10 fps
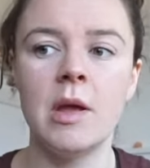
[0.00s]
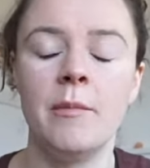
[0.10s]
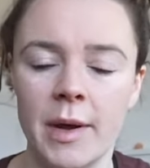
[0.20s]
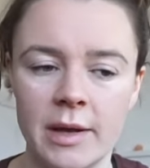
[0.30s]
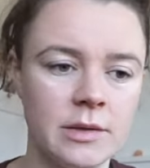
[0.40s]

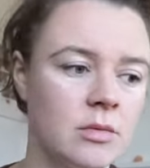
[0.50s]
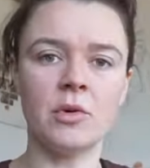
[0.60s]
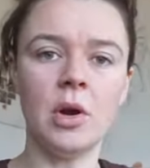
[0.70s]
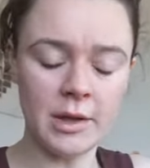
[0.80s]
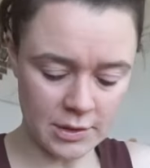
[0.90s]
in bed. I've
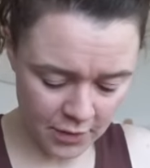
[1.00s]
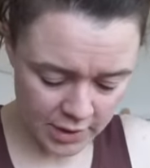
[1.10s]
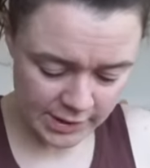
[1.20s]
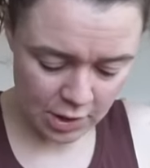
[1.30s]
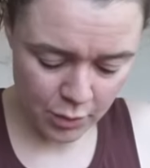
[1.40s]
got like a
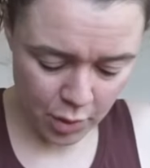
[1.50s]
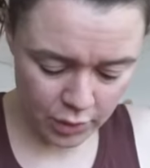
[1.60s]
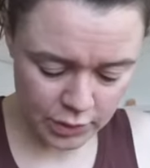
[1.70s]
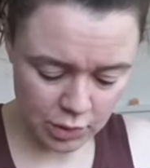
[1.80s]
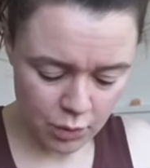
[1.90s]
device that you put
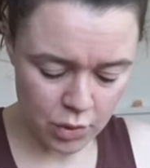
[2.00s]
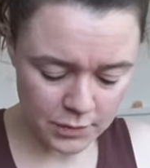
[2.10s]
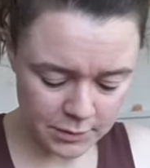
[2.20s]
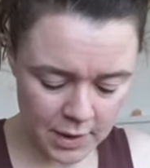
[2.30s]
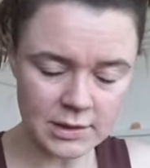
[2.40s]
onto your
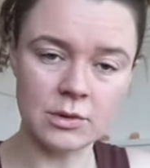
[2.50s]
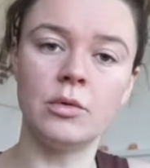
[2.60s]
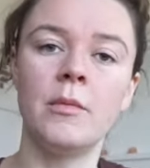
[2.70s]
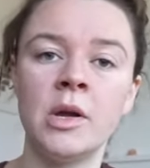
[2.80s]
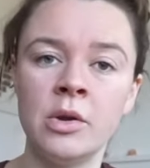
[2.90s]
womb space
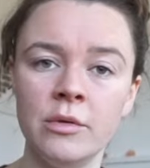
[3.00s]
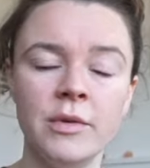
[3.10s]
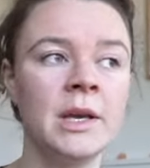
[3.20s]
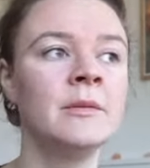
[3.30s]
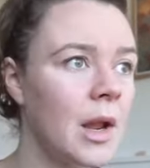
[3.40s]
called
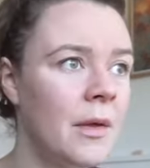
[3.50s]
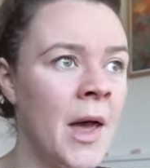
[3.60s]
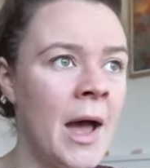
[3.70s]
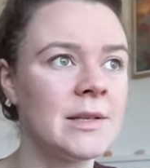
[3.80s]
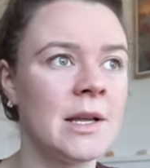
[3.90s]
myoovie, and
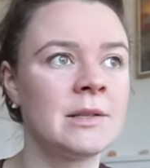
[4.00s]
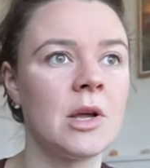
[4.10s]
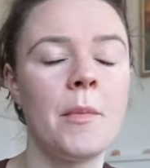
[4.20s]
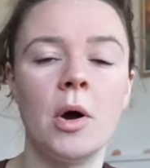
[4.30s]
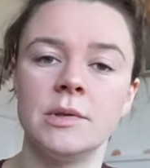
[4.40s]
that sends
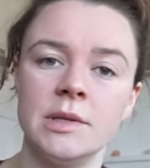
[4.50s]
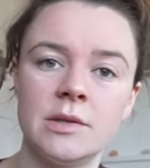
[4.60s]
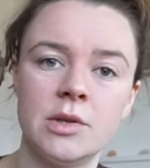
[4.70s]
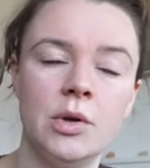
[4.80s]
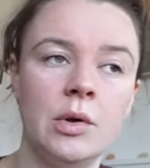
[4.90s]
like pulses
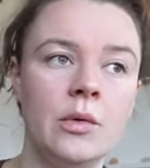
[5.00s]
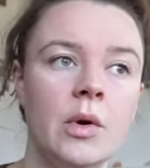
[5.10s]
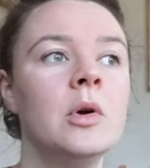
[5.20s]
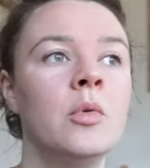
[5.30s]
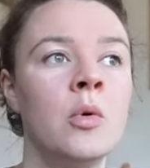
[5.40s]
to
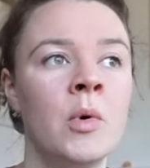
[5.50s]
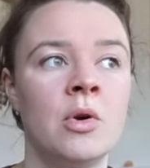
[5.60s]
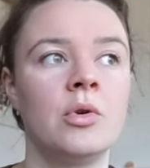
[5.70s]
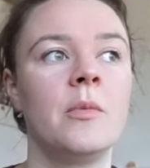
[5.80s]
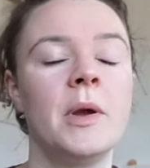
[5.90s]
your womb when
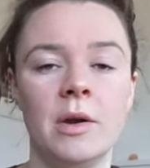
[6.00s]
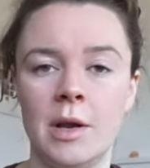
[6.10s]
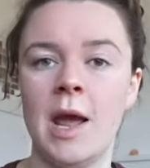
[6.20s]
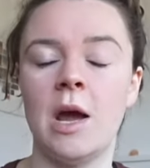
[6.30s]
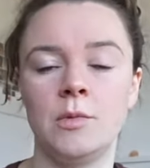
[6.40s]
you're on your period,
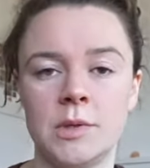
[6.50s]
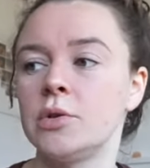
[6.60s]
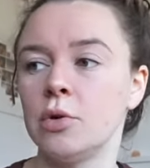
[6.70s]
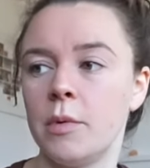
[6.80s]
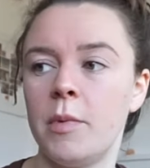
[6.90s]
and it helps
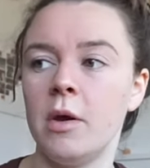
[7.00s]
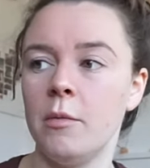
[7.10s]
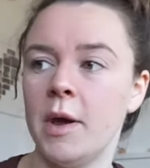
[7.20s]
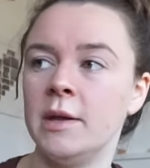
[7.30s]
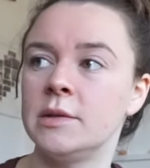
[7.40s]
stop the period
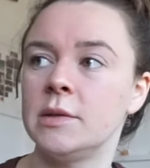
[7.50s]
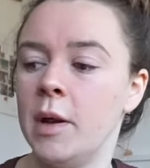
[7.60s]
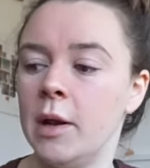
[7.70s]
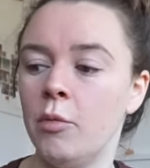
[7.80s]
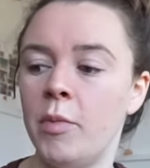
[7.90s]
pains
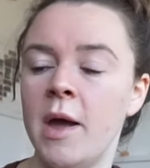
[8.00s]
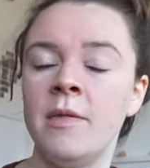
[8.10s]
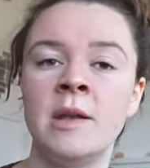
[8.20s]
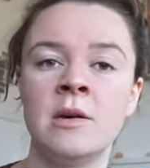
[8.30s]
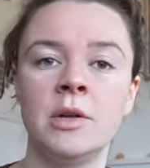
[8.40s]
a little bit.
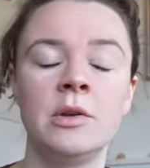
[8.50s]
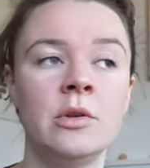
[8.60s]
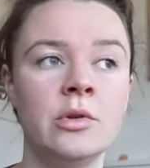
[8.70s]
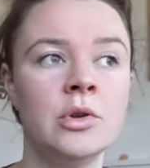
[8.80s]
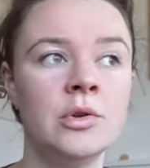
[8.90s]
And then I
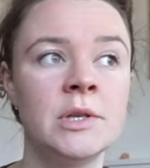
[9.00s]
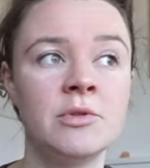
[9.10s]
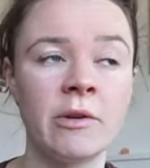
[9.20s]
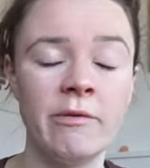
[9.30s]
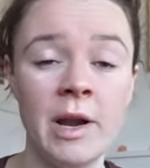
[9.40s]
usually
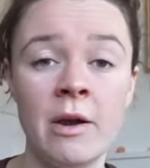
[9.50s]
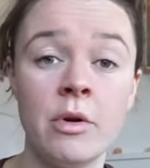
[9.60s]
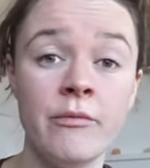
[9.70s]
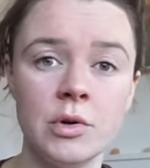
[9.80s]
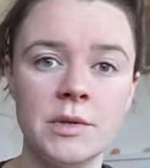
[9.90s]
drink
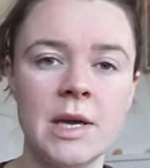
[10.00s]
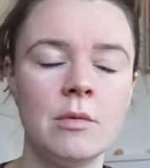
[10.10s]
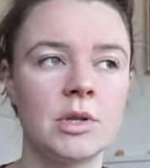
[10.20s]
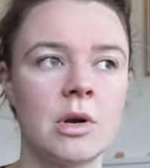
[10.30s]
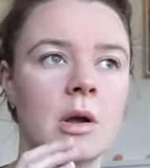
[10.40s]
valerian root tea,
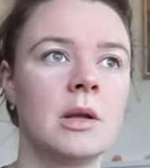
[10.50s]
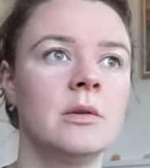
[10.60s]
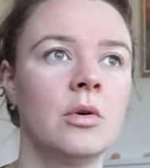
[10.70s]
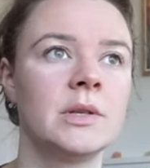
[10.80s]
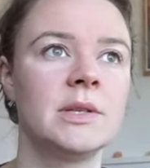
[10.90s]
which I
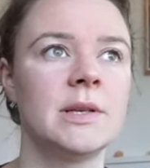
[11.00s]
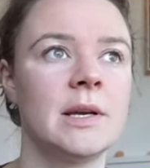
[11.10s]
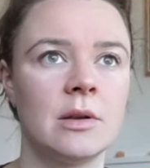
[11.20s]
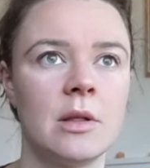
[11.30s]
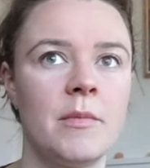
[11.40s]
can honestly say
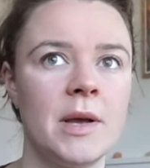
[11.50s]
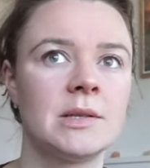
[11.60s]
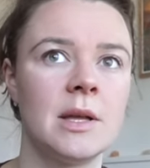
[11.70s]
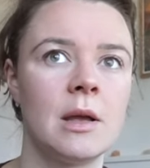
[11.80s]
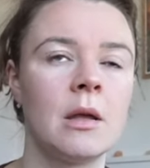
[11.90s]
is like the
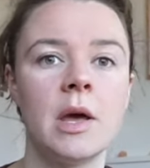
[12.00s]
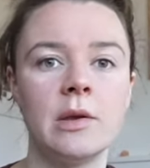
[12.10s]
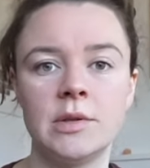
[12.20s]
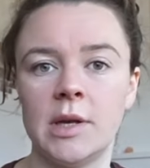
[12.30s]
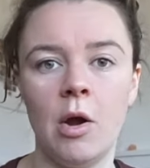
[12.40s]
best thing that
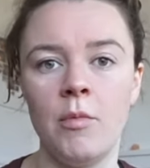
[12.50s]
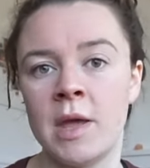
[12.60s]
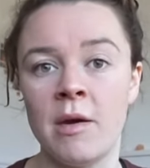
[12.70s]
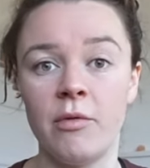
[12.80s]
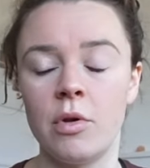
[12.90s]
used to help me
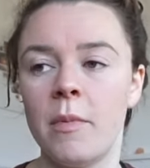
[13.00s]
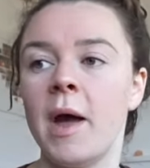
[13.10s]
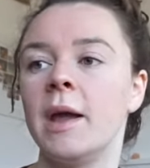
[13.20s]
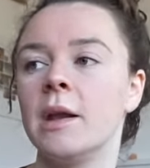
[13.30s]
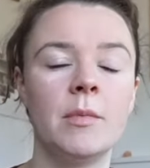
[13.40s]
get through the
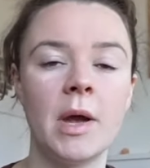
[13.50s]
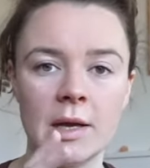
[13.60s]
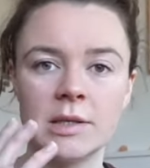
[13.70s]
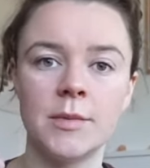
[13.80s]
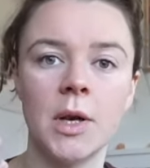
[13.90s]
pain. But it
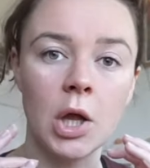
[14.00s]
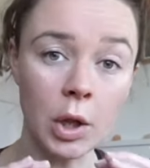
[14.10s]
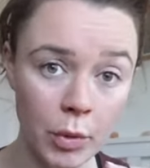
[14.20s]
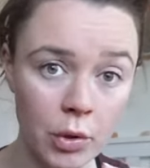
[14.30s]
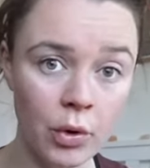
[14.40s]
has to be like
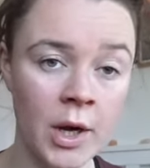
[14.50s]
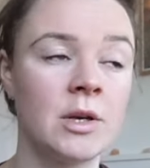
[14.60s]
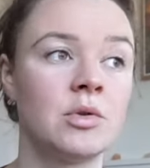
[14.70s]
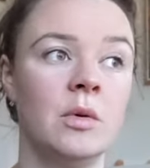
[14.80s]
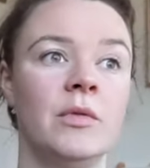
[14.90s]
the pure
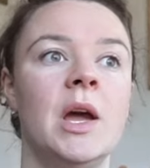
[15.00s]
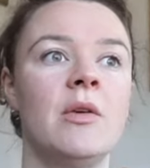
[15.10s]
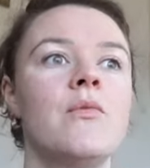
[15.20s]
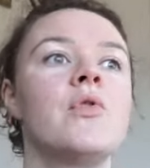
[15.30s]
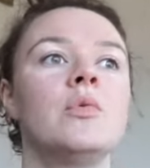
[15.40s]
natural
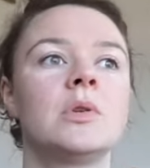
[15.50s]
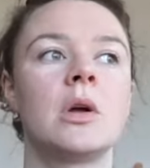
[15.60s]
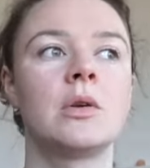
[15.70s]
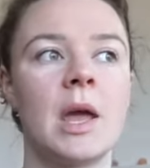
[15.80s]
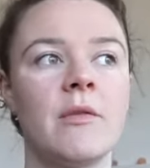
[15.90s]
valerian root, which
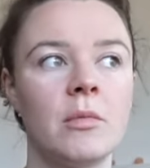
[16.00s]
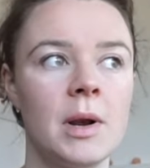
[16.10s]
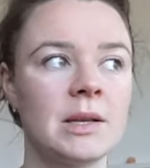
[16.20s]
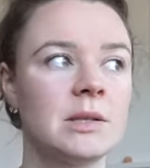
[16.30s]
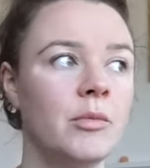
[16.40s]
I'd get from
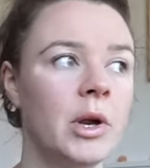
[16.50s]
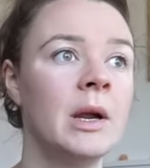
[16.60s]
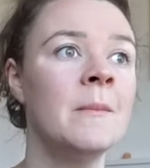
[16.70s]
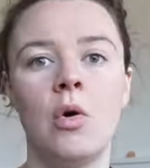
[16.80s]
Glastonbury.